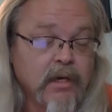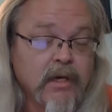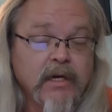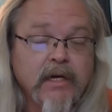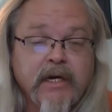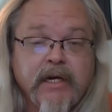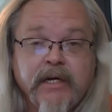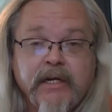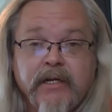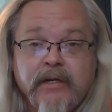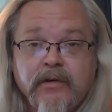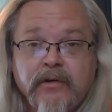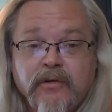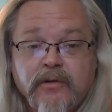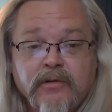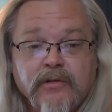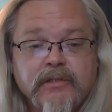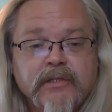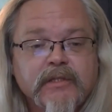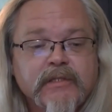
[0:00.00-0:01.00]
Any
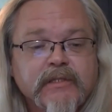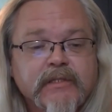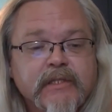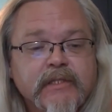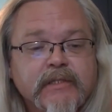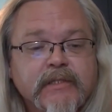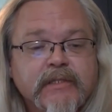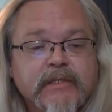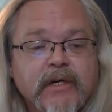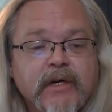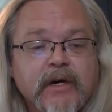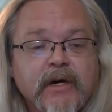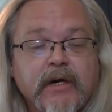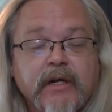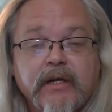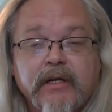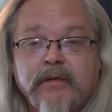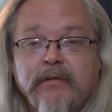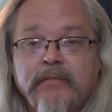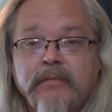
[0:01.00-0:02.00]
news? Let's get
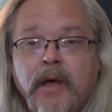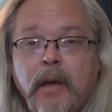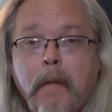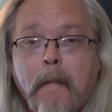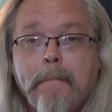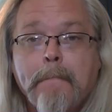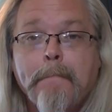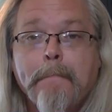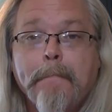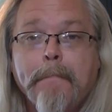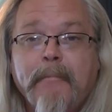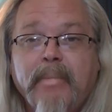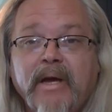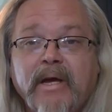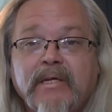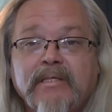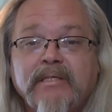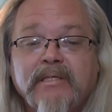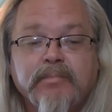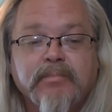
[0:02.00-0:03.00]
started.
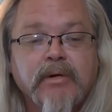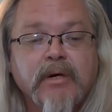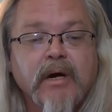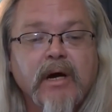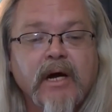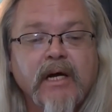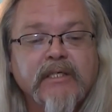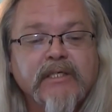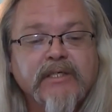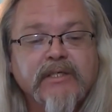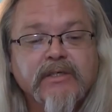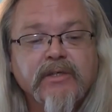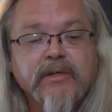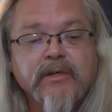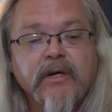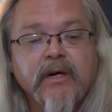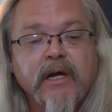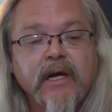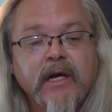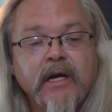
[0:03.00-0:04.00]
Big surprise
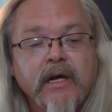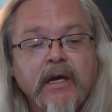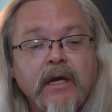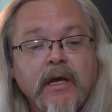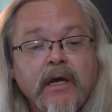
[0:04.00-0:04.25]
story.